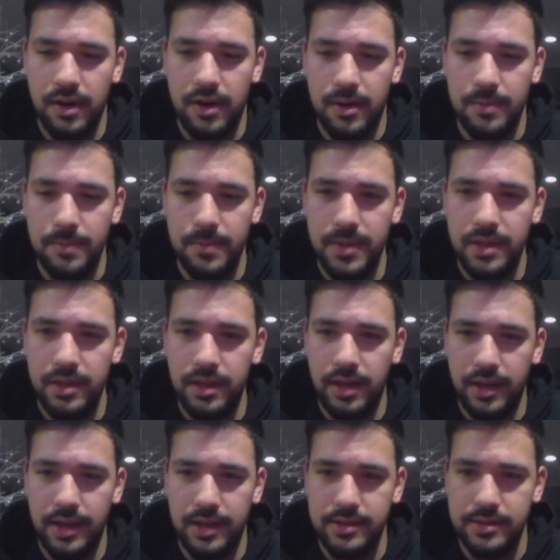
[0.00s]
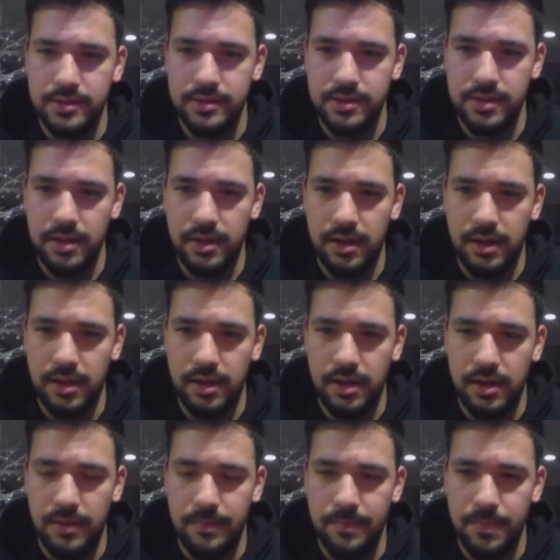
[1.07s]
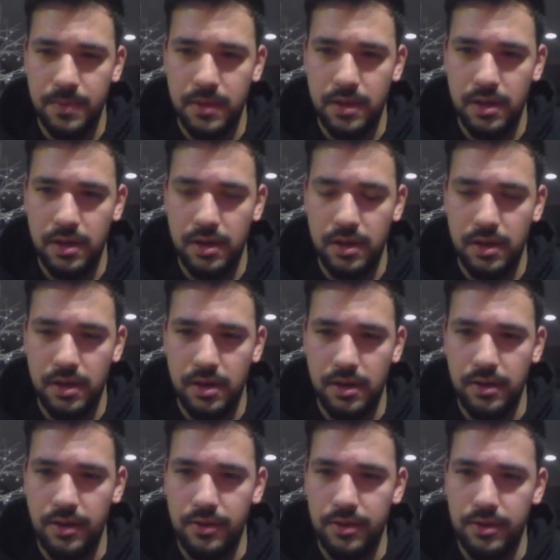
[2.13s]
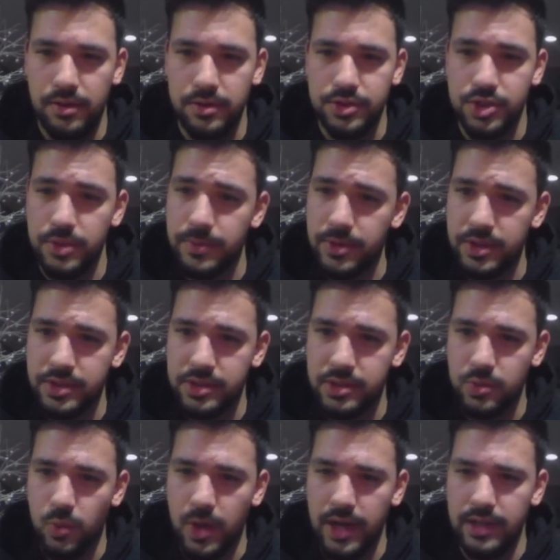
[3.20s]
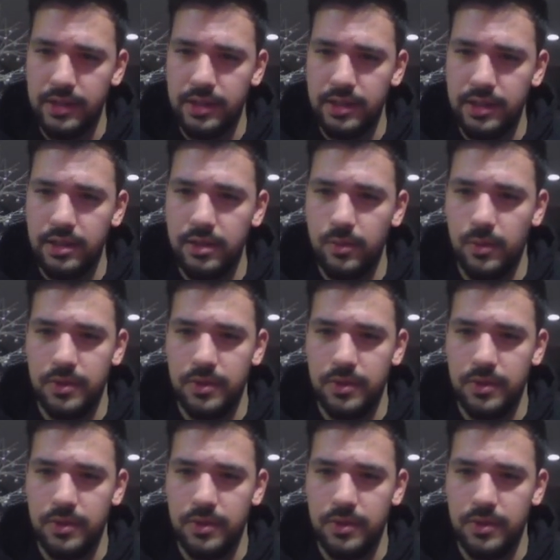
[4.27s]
me against another Cerberus YD with